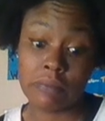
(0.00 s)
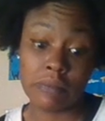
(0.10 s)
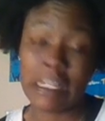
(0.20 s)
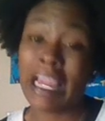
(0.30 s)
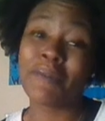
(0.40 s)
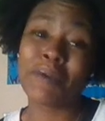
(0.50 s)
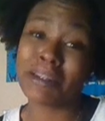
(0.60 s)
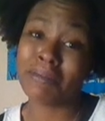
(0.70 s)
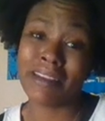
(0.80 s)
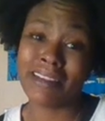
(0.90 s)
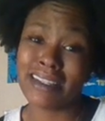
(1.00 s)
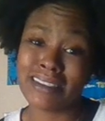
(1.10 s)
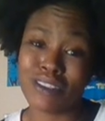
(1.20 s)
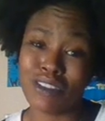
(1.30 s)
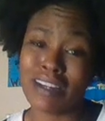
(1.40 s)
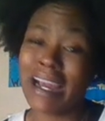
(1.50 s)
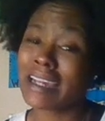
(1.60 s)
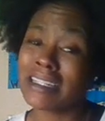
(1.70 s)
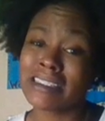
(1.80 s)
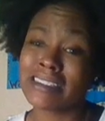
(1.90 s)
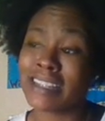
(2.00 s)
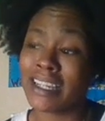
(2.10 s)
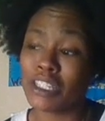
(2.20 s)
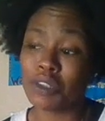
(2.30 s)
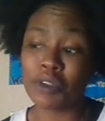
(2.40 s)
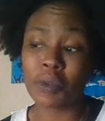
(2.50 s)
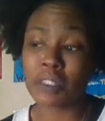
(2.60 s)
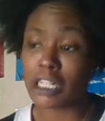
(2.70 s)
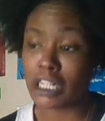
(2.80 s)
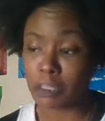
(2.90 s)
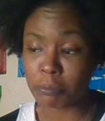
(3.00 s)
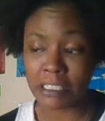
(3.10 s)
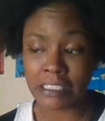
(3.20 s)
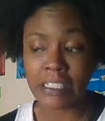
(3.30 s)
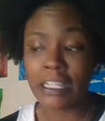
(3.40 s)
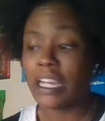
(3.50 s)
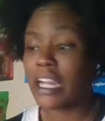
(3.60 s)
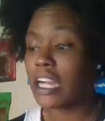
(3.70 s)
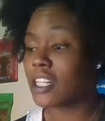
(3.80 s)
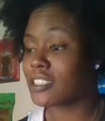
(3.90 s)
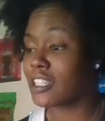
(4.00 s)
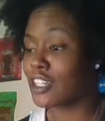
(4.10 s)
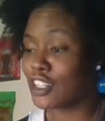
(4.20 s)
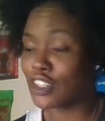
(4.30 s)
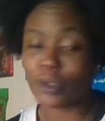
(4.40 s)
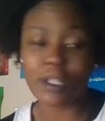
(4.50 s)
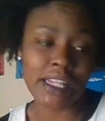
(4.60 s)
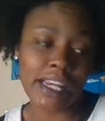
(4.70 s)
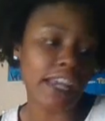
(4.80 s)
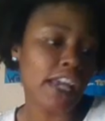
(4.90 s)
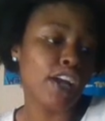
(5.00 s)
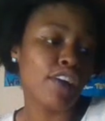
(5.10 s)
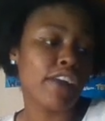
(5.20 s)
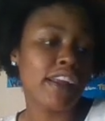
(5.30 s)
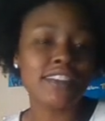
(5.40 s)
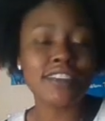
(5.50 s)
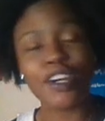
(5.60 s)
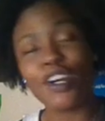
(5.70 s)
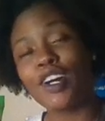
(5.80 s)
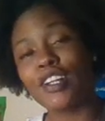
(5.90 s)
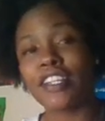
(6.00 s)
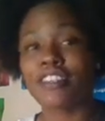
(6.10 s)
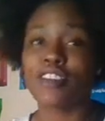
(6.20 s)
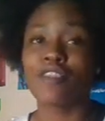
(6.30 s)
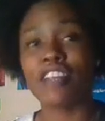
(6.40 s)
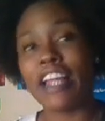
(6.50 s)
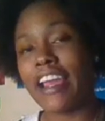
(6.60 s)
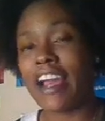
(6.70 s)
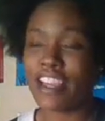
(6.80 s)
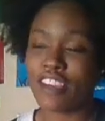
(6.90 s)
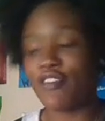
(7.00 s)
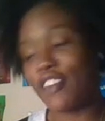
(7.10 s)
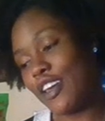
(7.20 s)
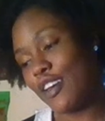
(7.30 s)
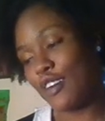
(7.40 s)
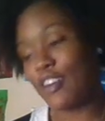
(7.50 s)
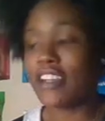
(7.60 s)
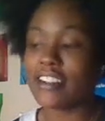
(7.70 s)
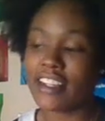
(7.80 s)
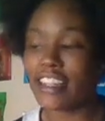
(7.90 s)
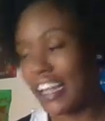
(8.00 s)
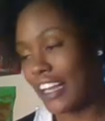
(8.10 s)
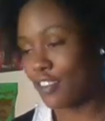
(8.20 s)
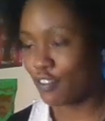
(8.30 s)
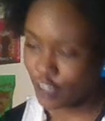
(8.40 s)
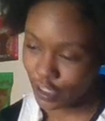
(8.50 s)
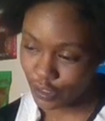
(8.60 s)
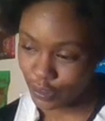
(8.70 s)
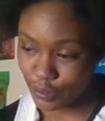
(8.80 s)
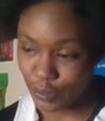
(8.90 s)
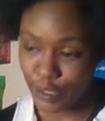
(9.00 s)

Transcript: I wouldn't have made that song. I can understand you doing therapy, her telling you to like write a song that's gonna relate how you feel and tell her how you feel.